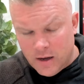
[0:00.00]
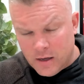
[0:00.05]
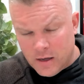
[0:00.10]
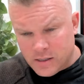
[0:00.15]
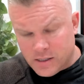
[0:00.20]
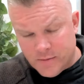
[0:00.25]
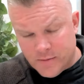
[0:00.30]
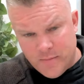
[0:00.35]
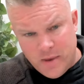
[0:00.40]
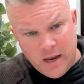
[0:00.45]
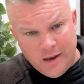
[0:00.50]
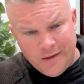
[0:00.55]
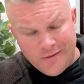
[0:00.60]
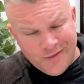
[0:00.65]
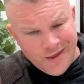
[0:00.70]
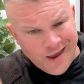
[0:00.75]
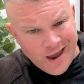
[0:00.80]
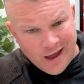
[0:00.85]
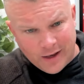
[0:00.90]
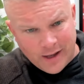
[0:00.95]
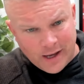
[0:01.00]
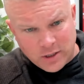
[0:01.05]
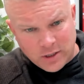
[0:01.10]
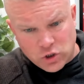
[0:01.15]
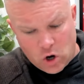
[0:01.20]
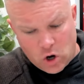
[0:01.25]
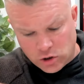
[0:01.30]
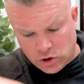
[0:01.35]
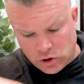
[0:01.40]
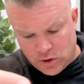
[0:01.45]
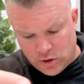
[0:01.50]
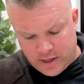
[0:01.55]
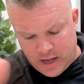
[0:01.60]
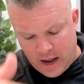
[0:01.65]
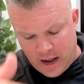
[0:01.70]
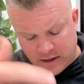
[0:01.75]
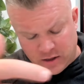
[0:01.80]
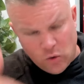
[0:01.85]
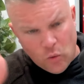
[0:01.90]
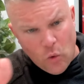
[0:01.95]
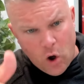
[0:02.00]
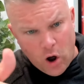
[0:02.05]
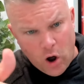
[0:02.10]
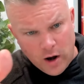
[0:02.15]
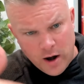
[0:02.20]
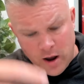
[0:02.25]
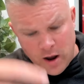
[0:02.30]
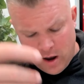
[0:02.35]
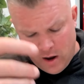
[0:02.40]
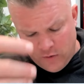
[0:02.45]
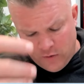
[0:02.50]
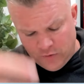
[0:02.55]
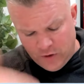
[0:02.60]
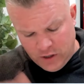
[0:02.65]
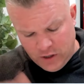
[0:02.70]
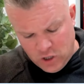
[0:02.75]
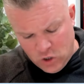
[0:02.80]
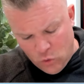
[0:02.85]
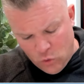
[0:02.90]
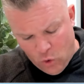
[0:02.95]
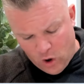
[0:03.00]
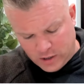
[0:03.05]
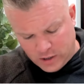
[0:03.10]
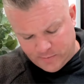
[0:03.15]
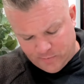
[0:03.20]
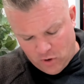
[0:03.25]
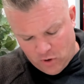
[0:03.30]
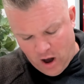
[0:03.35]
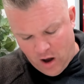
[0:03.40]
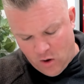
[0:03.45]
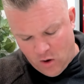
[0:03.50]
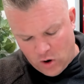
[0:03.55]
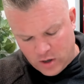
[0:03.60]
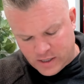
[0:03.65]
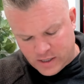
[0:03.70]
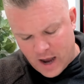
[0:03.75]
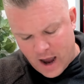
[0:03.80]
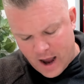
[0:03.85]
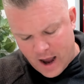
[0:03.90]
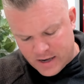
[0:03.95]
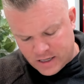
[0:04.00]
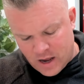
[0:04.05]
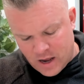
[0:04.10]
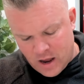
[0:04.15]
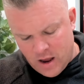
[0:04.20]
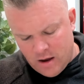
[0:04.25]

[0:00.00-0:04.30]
to me, the LA Chargers as the one that you want to prioritize.